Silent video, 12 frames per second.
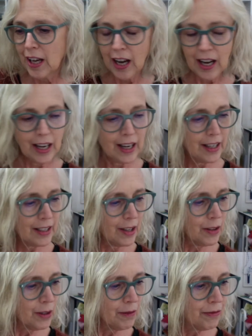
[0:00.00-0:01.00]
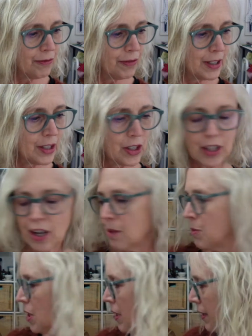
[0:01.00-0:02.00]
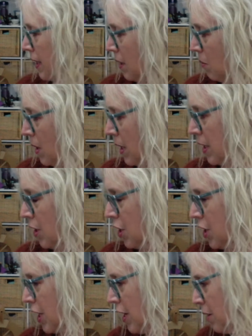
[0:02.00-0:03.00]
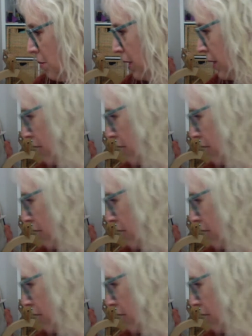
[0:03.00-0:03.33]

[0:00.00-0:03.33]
Another finished object that I wanted to share with